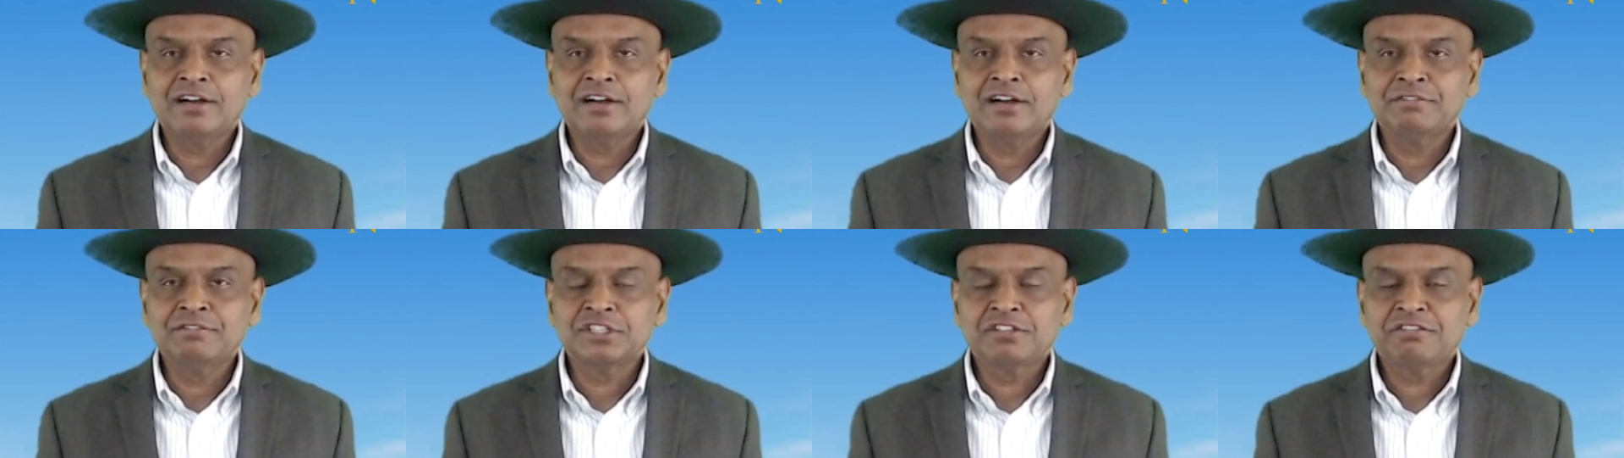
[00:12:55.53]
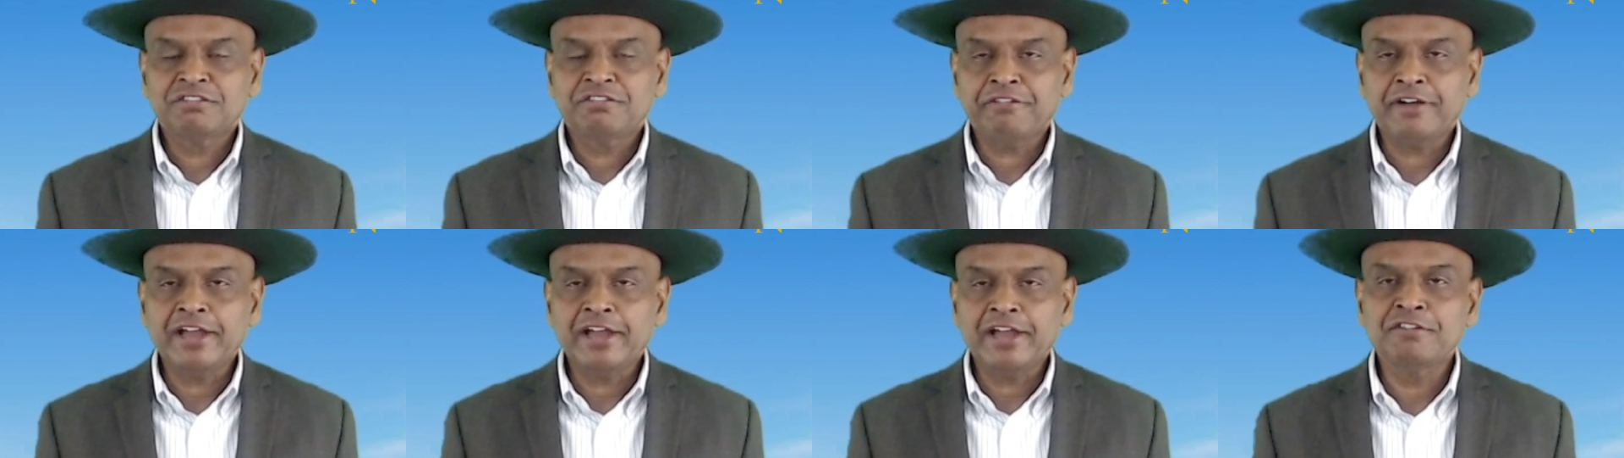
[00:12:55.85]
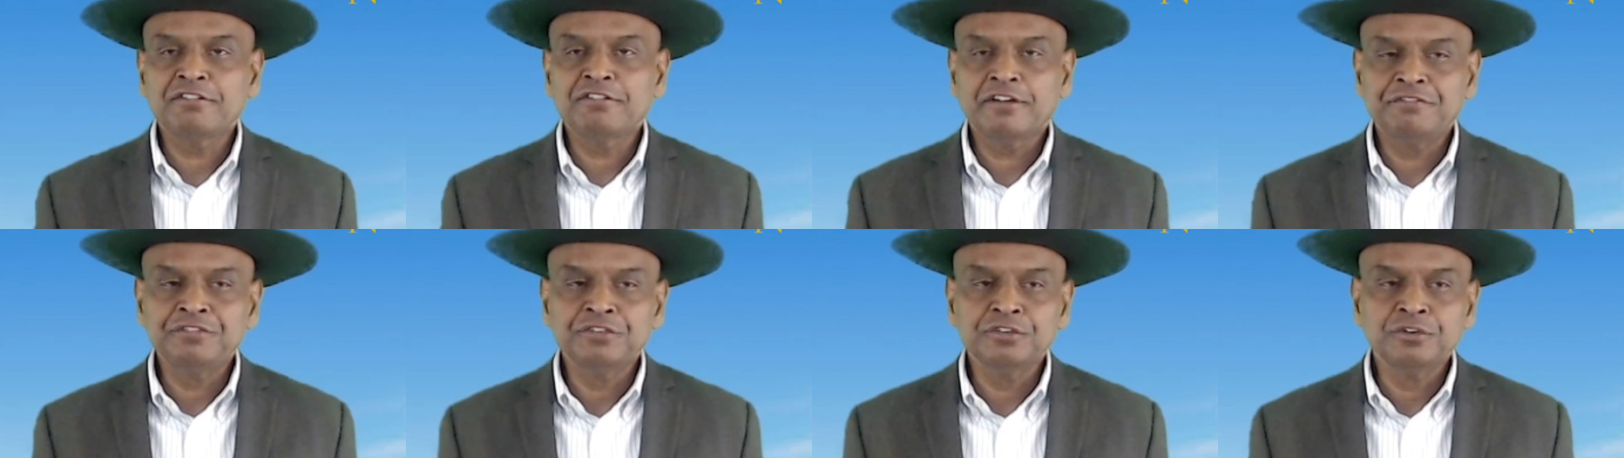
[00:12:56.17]
with
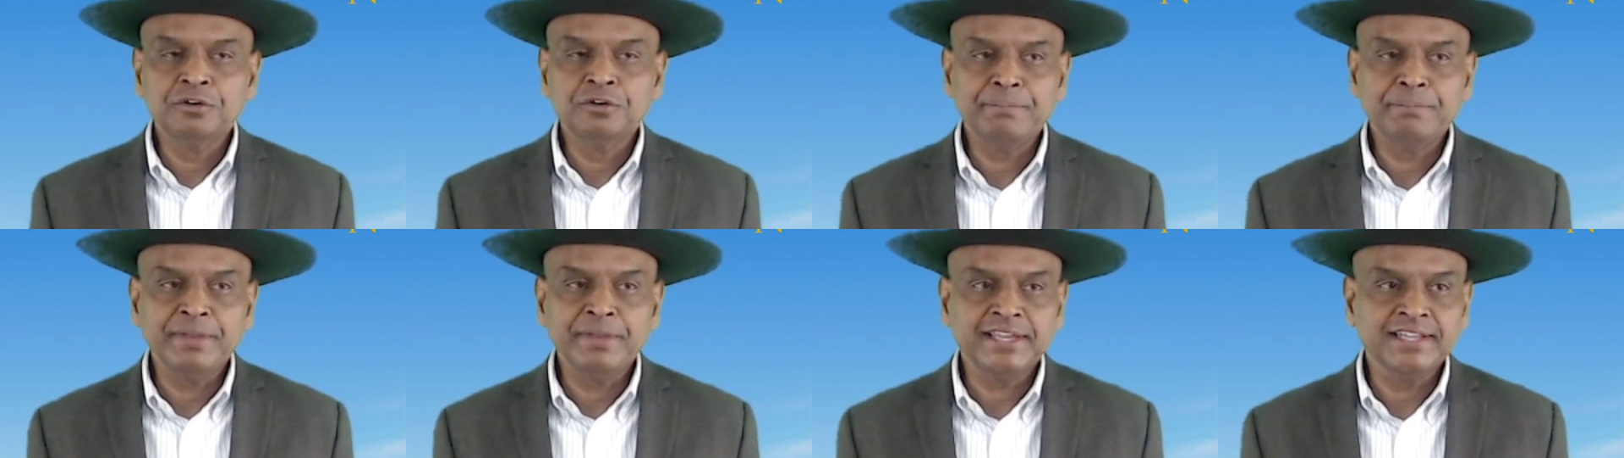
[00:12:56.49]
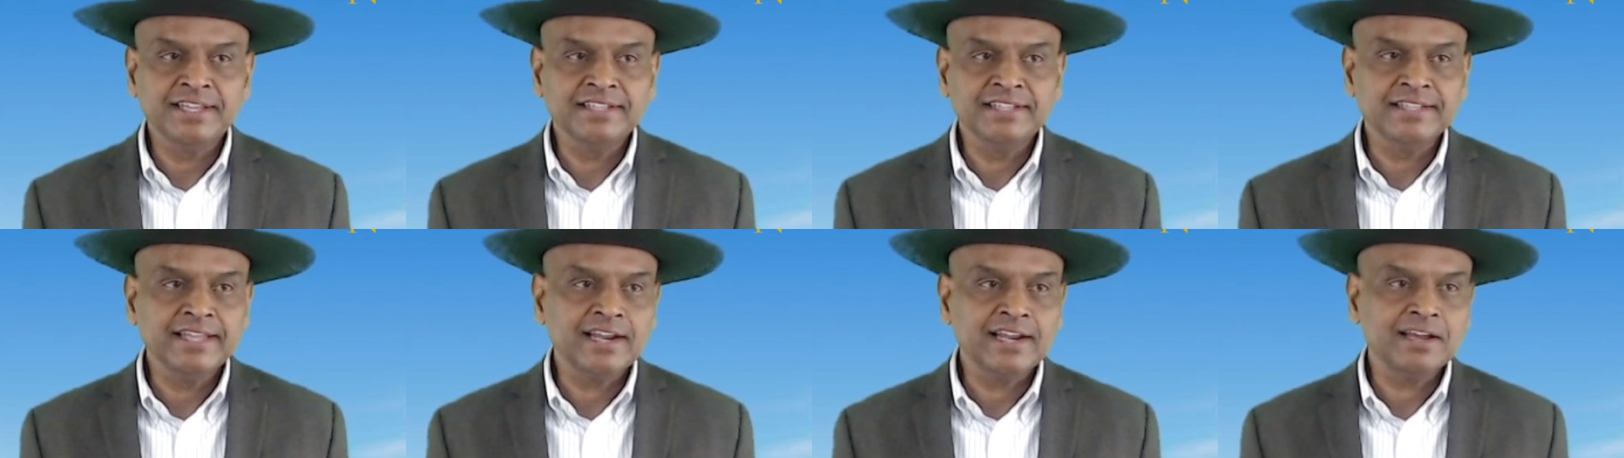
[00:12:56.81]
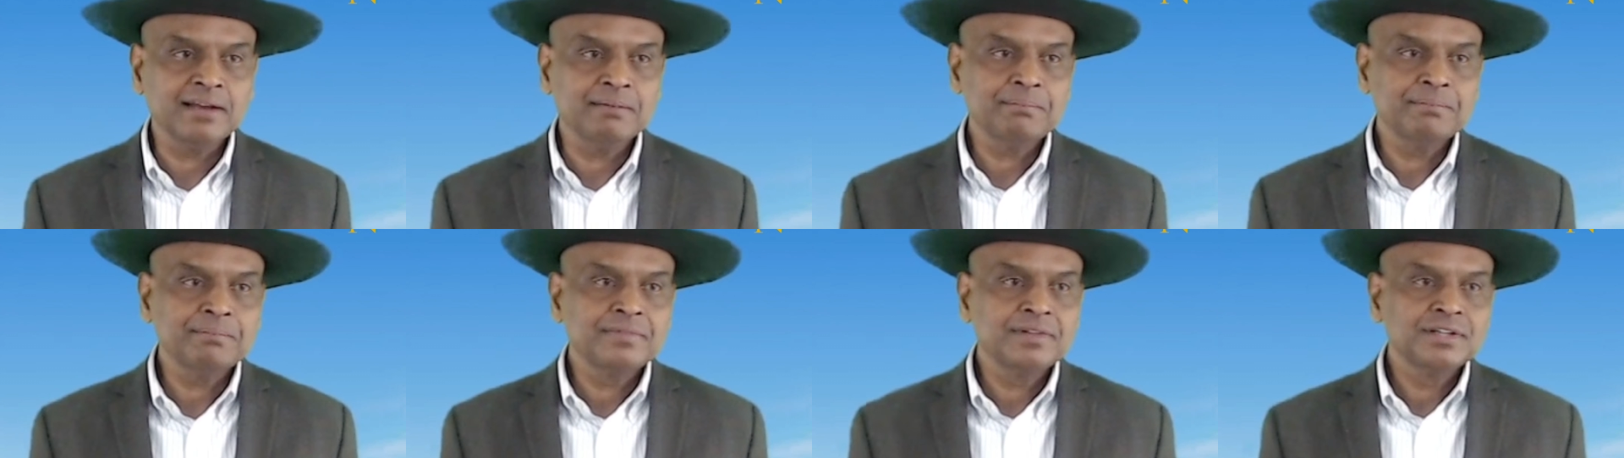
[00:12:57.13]
5 of you picking that
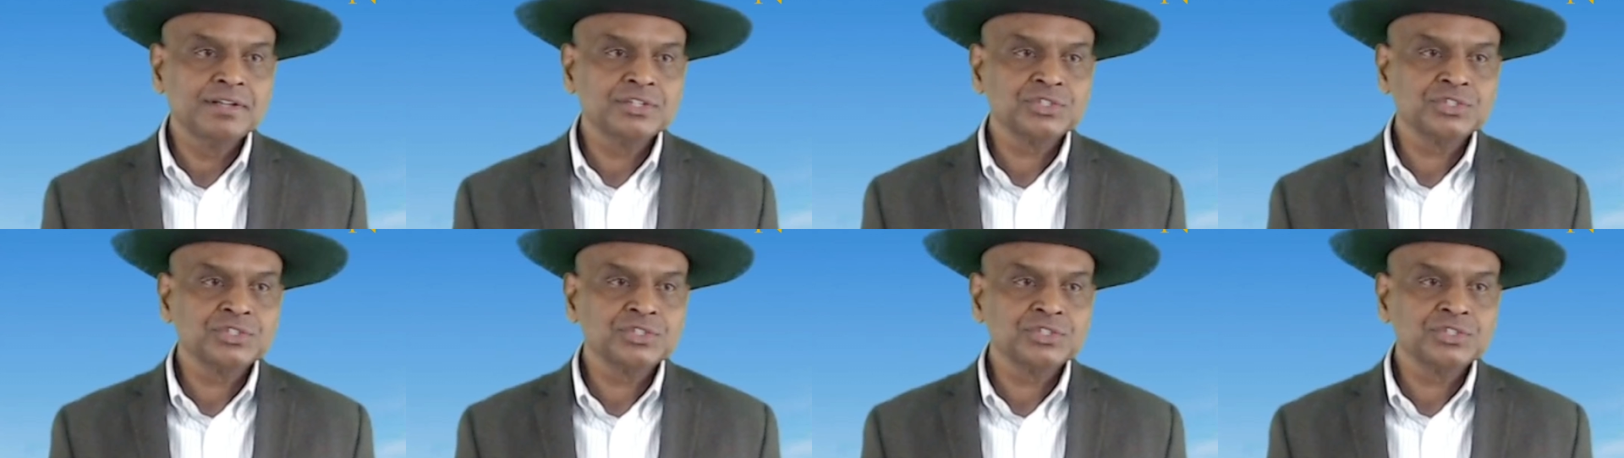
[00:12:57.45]
up.